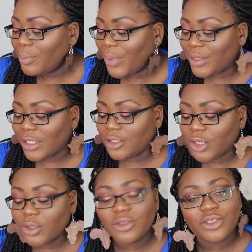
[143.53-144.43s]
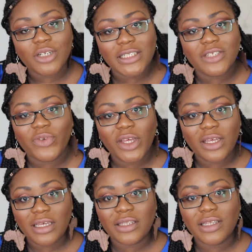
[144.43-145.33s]
but they don't transfer
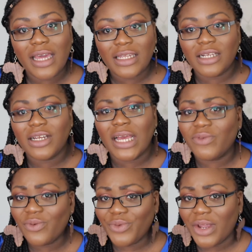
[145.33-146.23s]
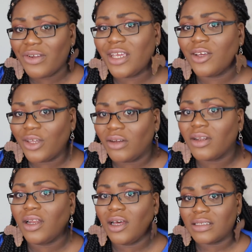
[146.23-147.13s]
either, and they have a very good
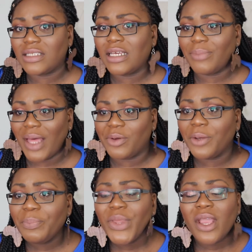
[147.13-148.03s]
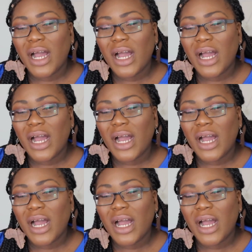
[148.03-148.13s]
lasting power.